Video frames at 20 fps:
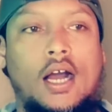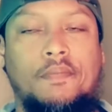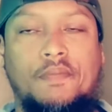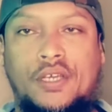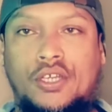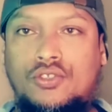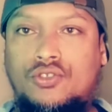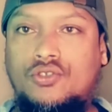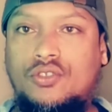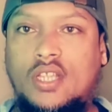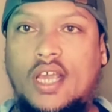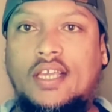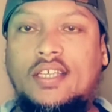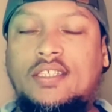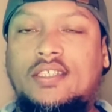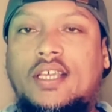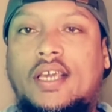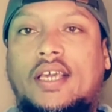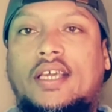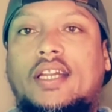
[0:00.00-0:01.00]
In today's
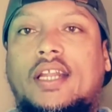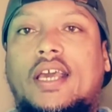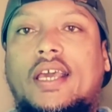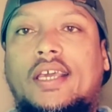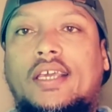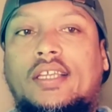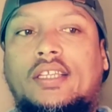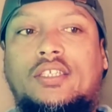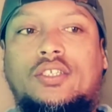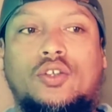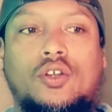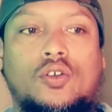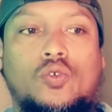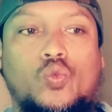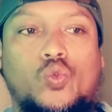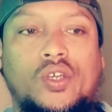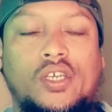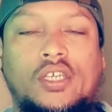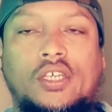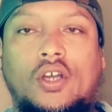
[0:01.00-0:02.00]
day and age,
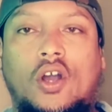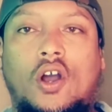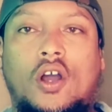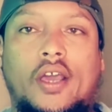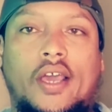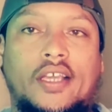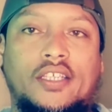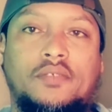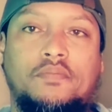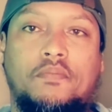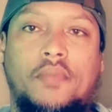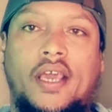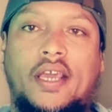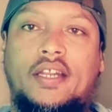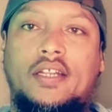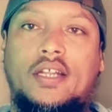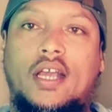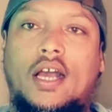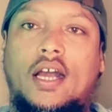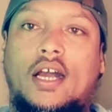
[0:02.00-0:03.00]
we are as
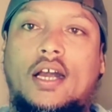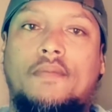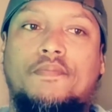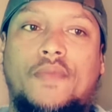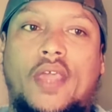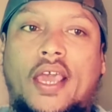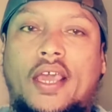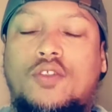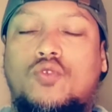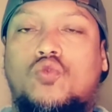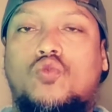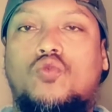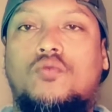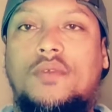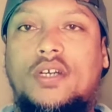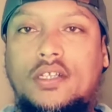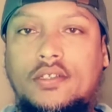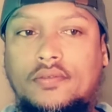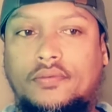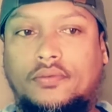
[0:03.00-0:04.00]
men and
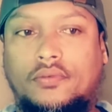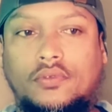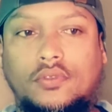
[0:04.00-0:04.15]
women,